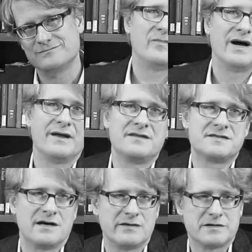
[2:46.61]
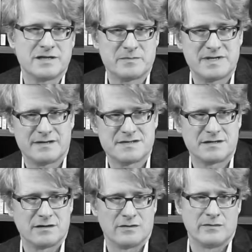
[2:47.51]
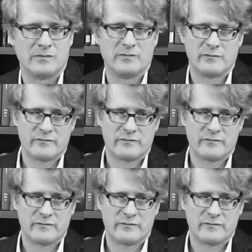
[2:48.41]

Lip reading: My scholarship tends to go